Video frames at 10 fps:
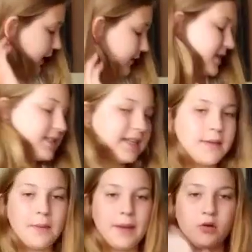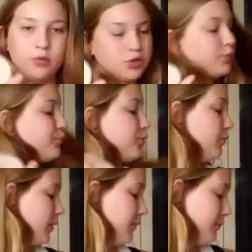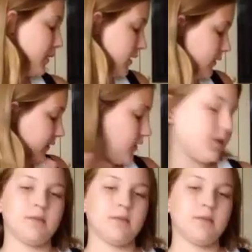have a Stay Matte powder which will be mattifying